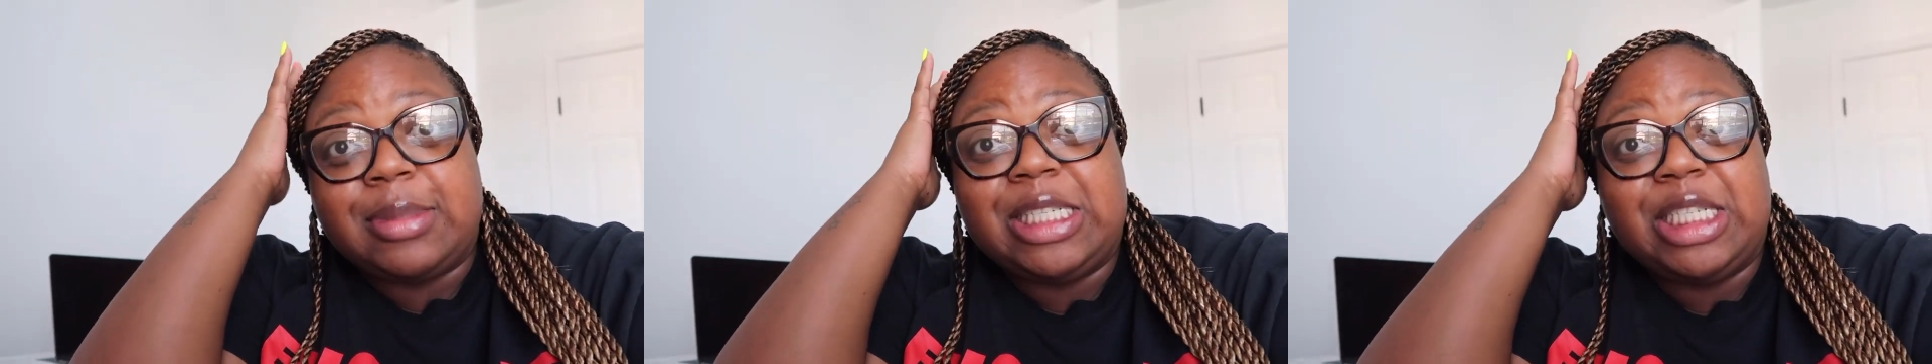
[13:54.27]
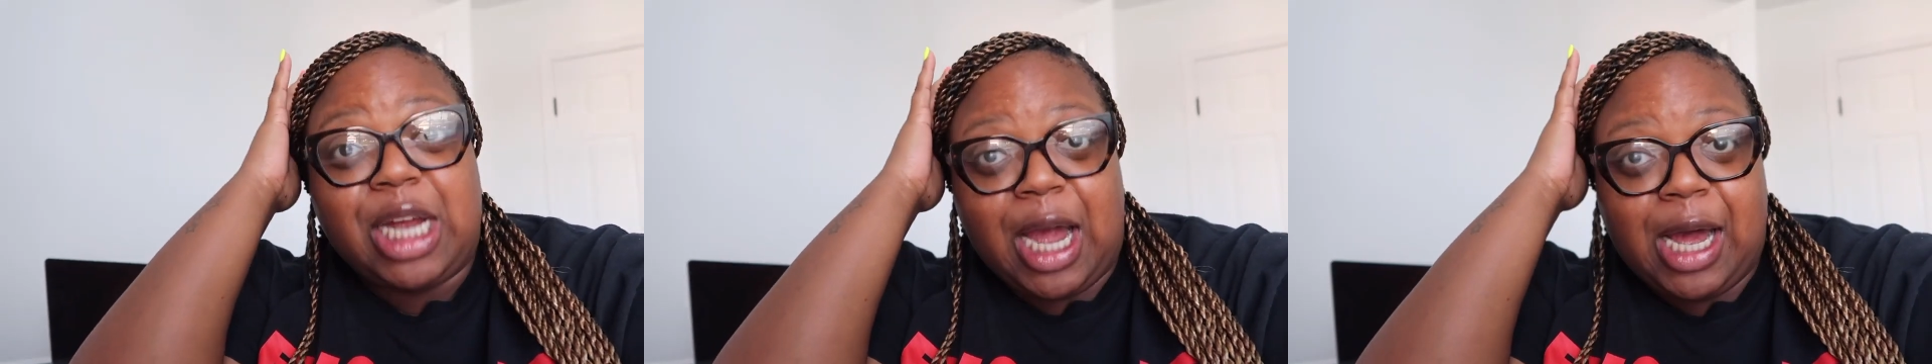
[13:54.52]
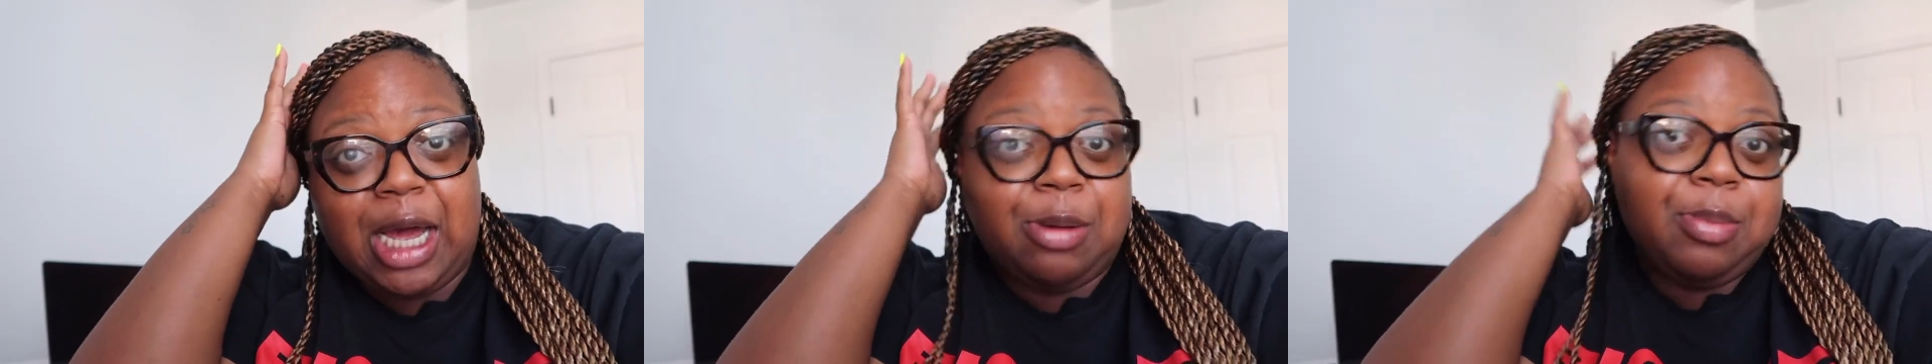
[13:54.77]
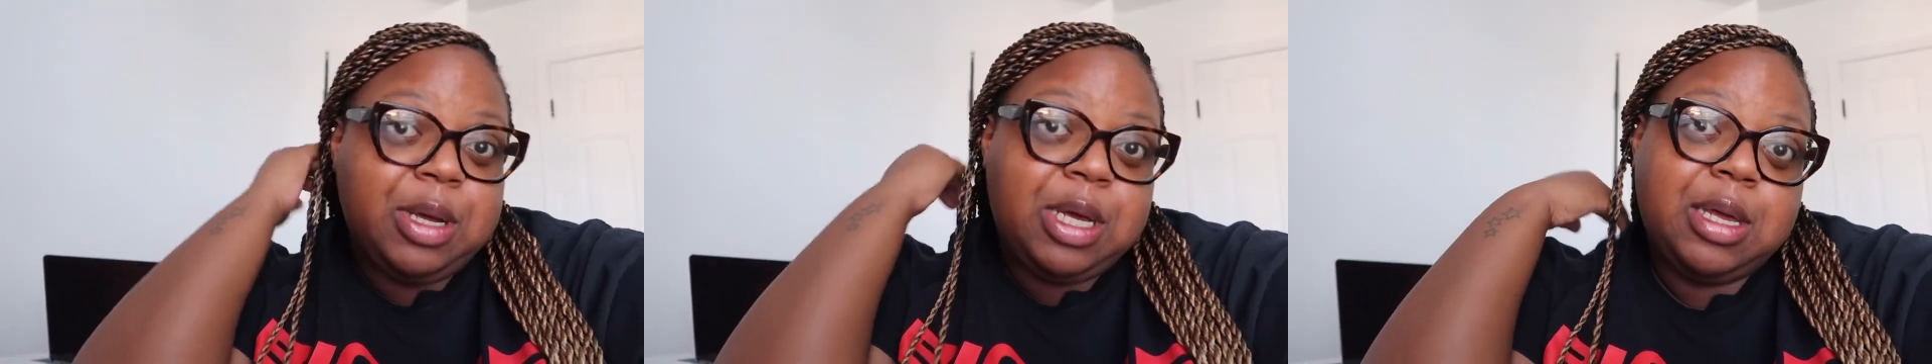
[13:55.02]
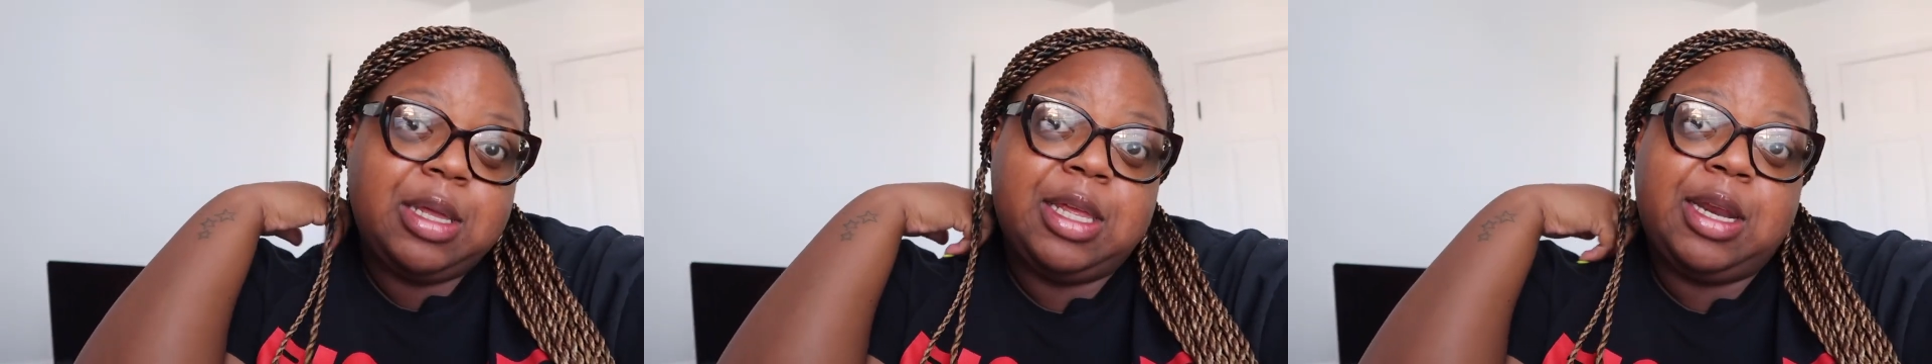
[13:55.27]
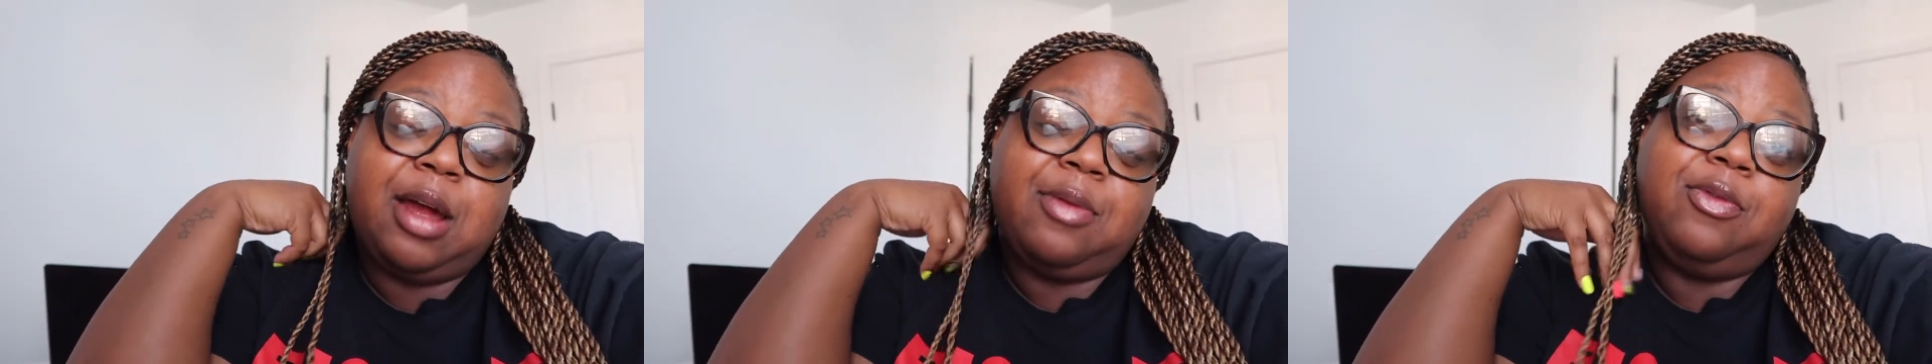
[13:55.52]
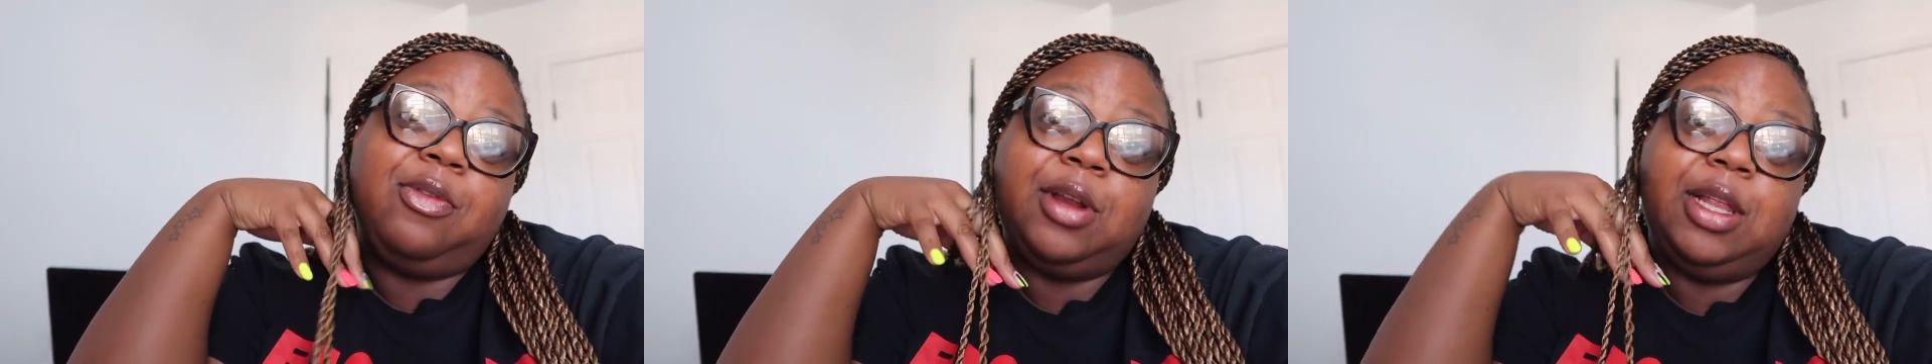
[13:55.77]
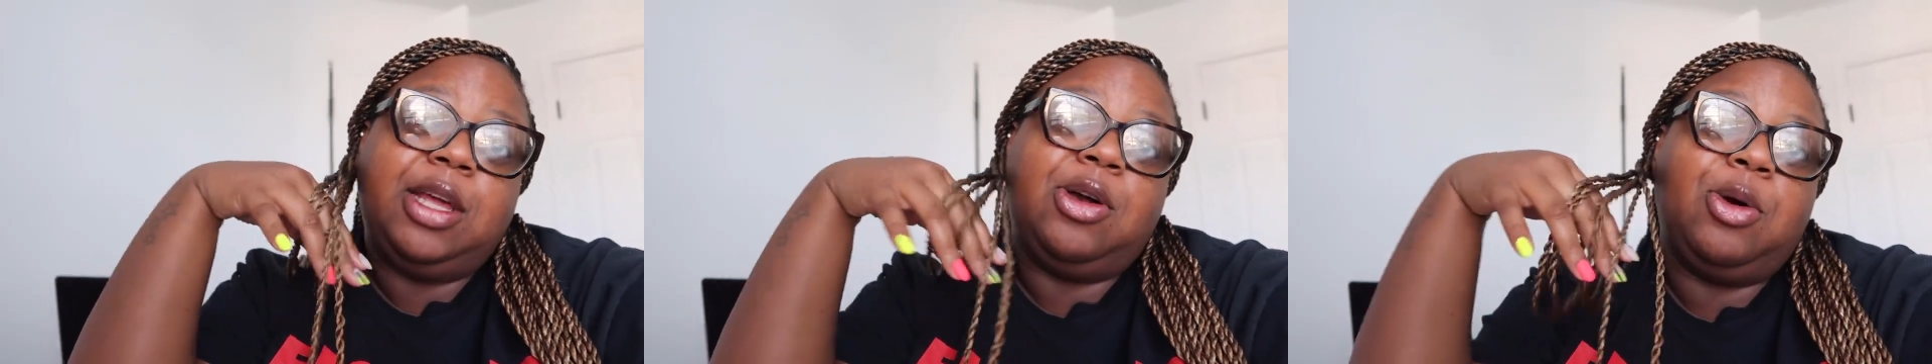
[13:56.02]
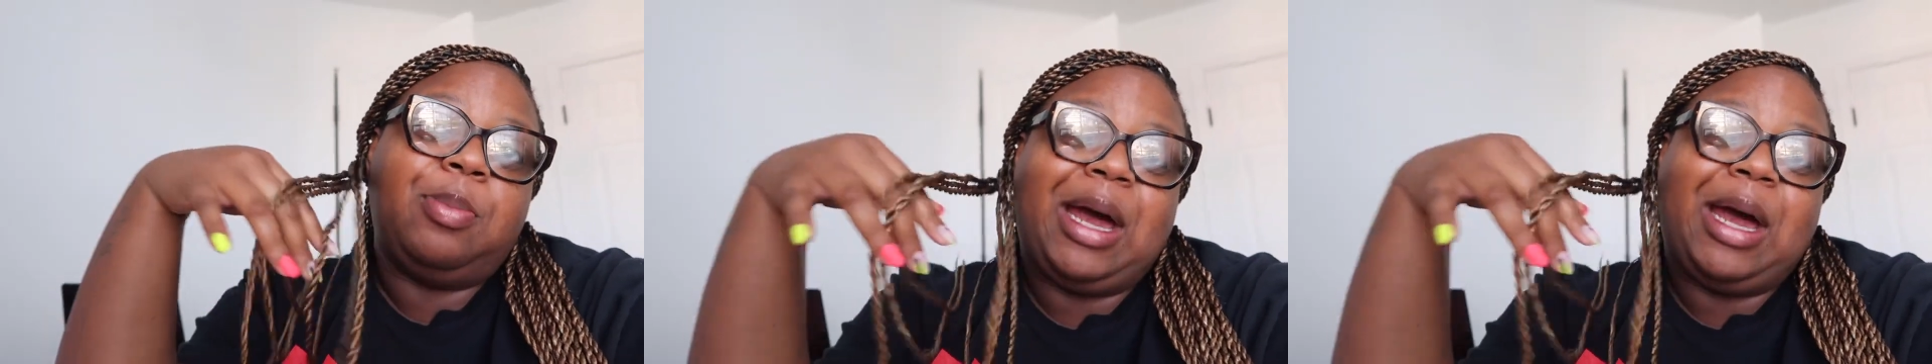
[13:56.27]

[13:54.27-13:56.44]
job that I really hope